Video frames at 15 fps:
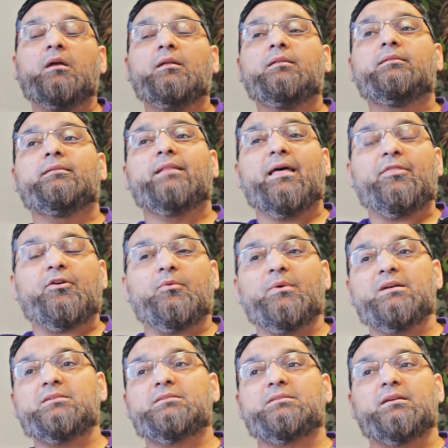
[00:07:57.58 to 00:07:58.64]
Leather
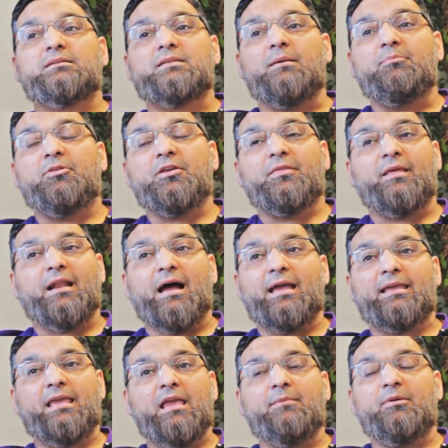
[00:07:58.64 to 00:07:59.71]
was something that I
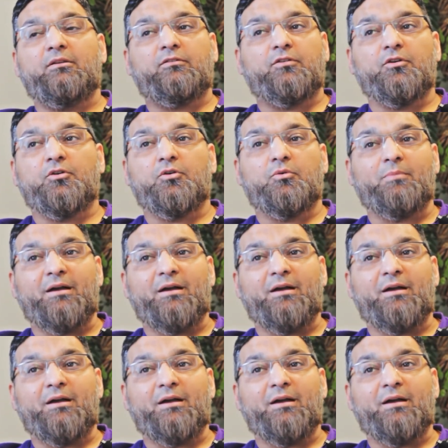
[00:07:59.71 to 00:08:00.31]
came into.